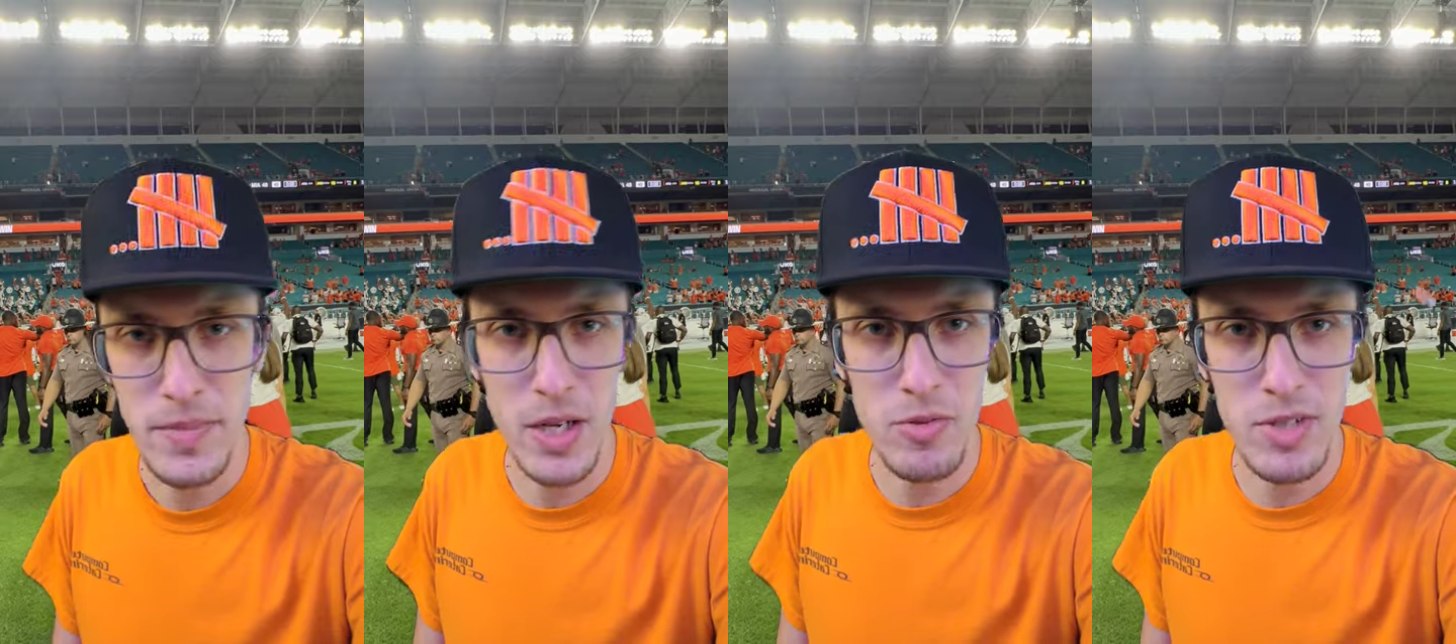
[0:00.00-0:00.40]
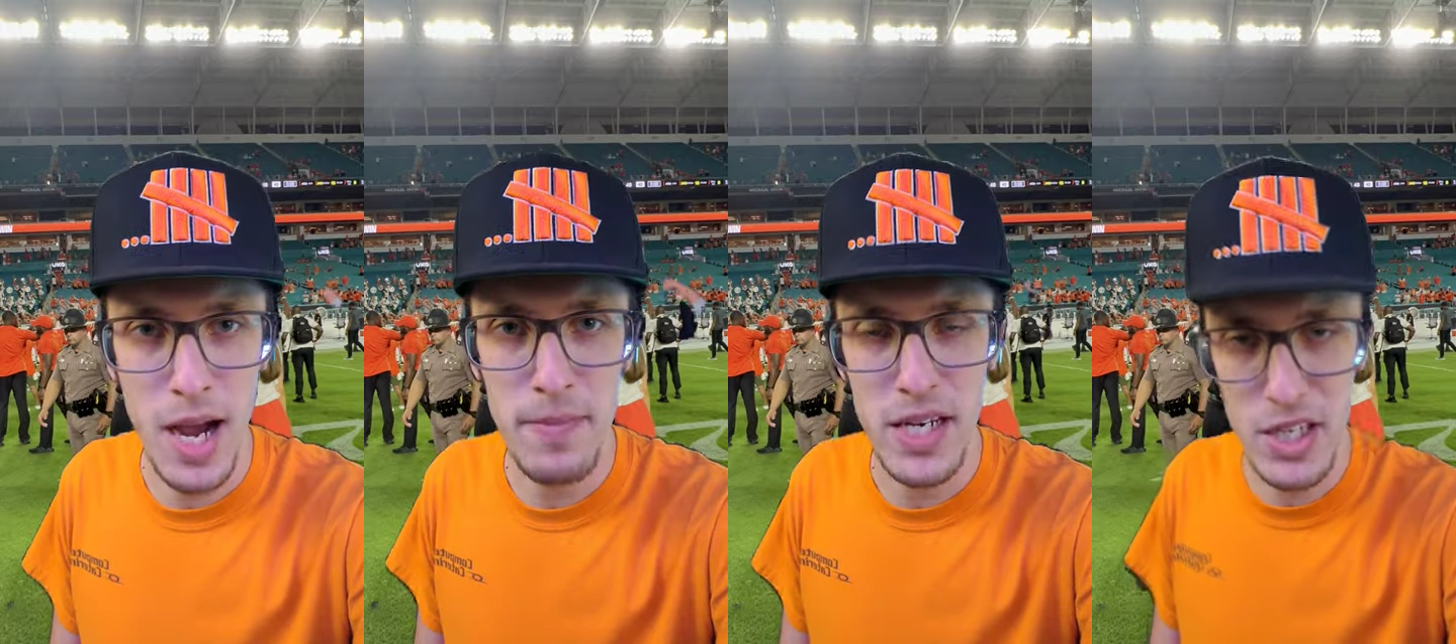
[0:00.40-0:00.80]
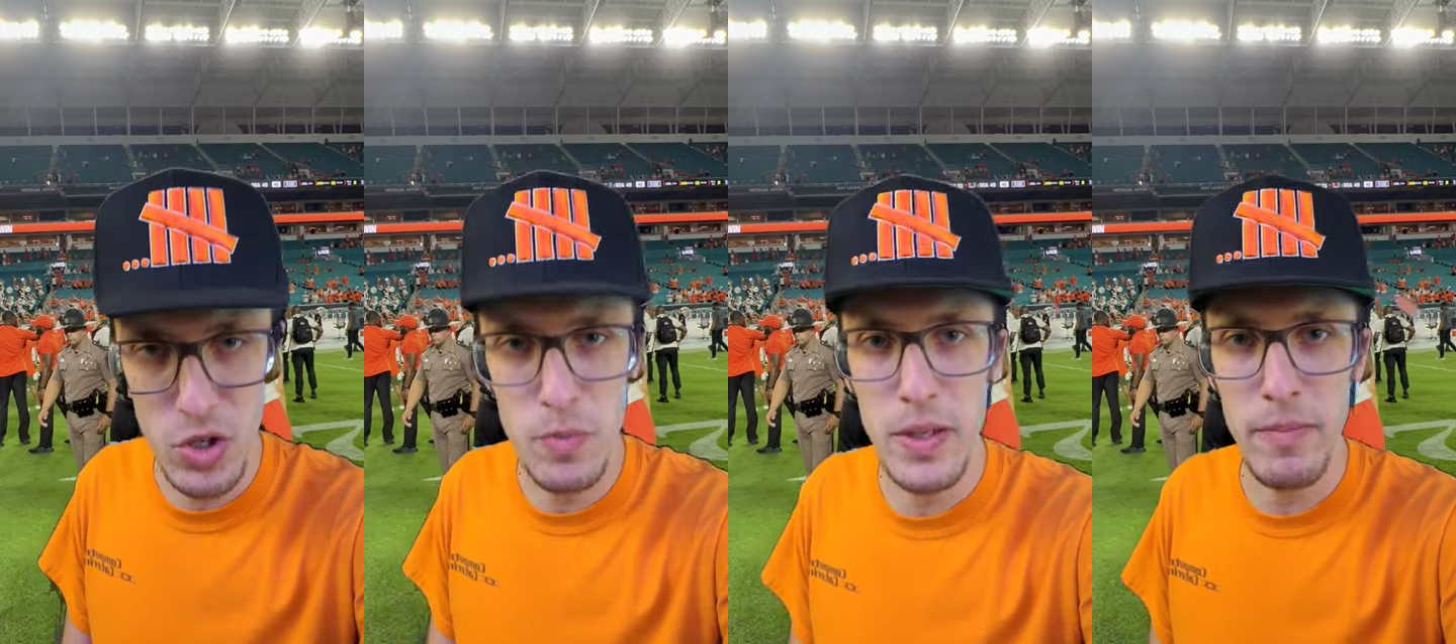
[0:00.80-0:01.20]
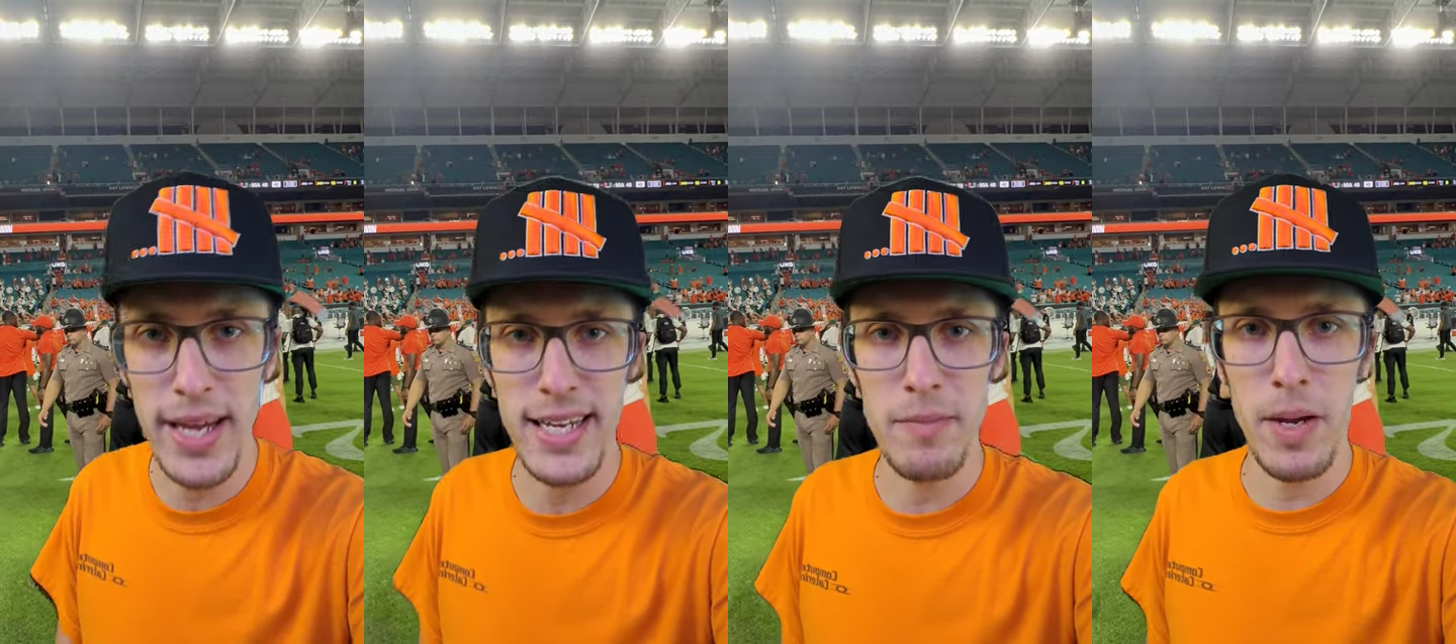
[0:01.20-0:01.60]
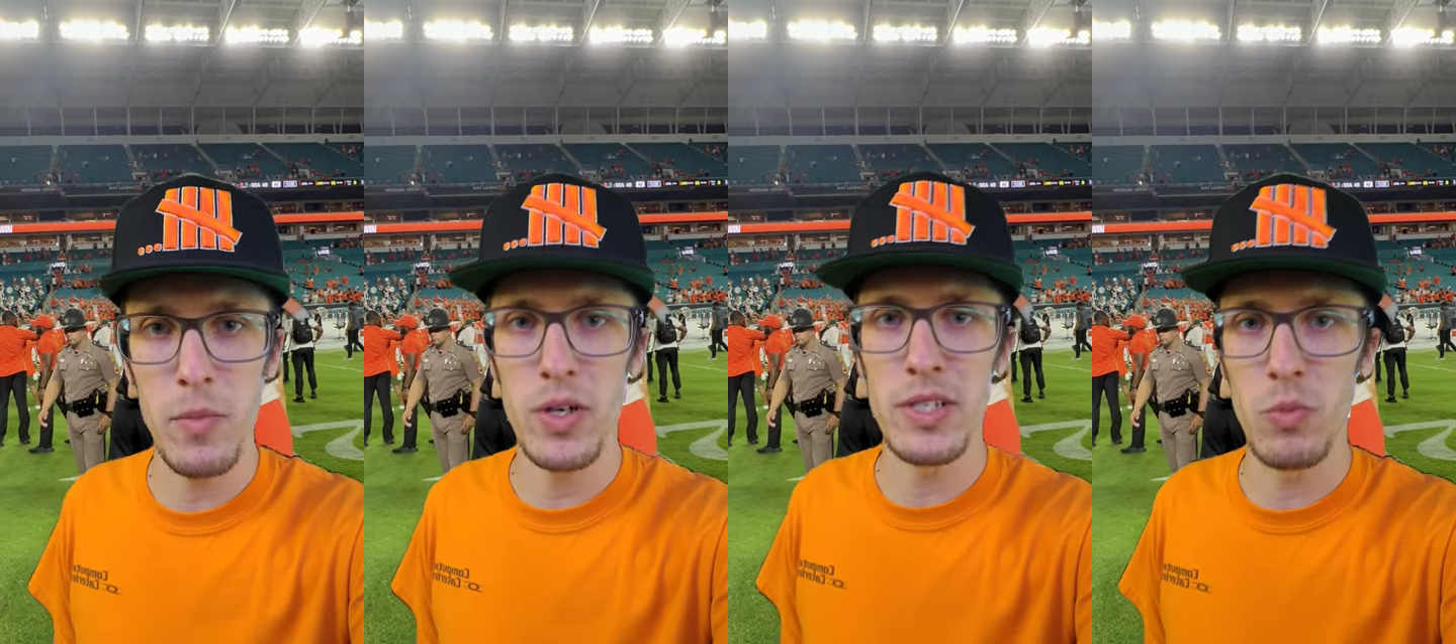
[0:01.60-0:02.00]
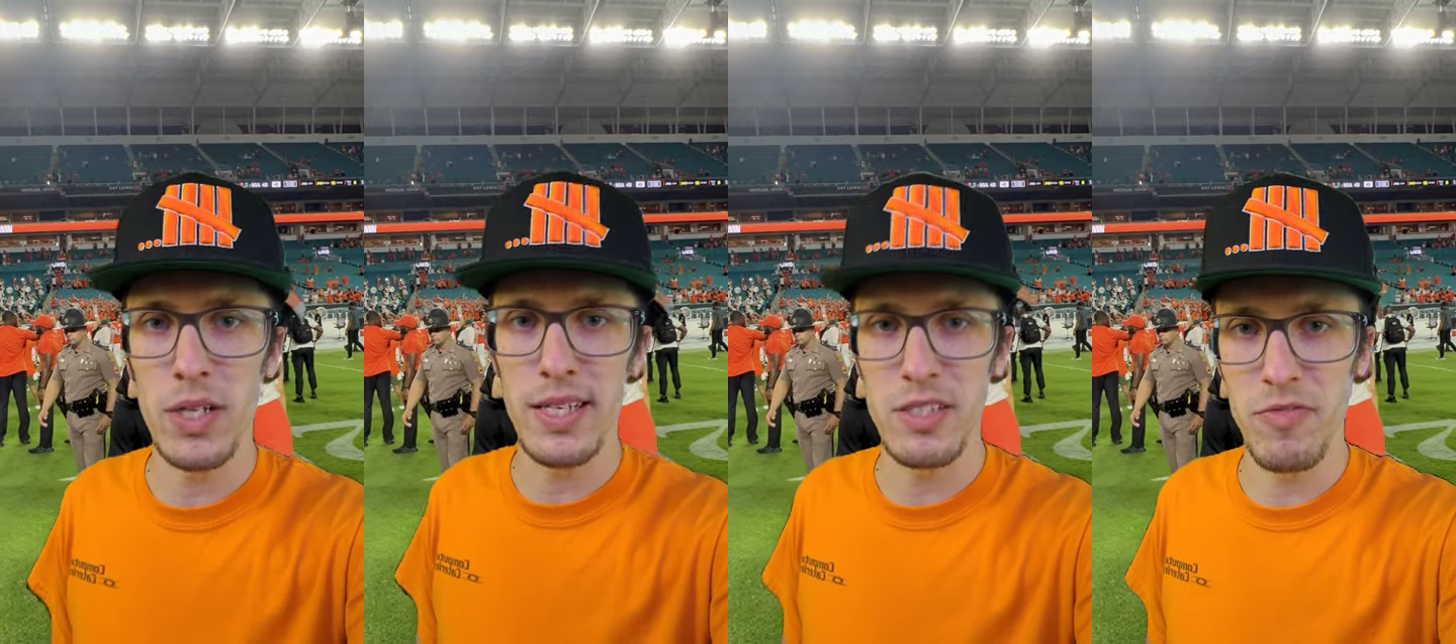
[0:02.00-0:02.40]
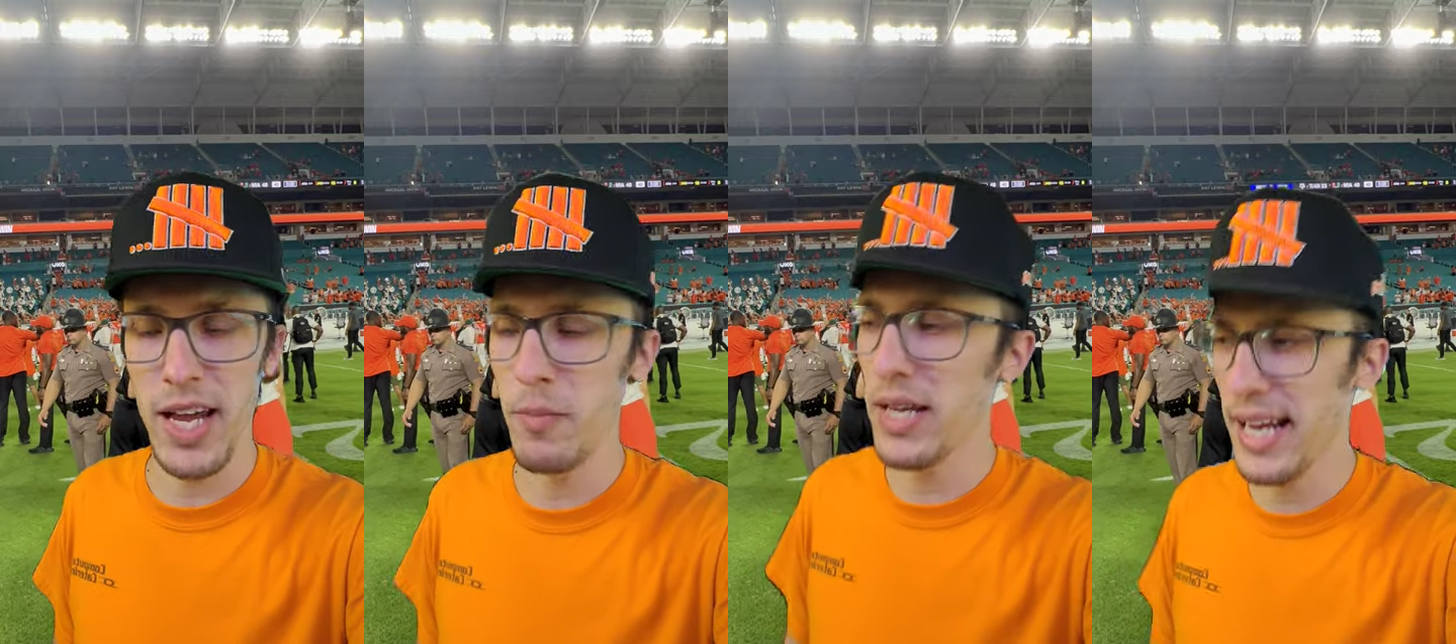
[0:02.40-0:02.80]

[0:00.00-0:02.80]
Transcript: you know, time that he could be making memories with his family.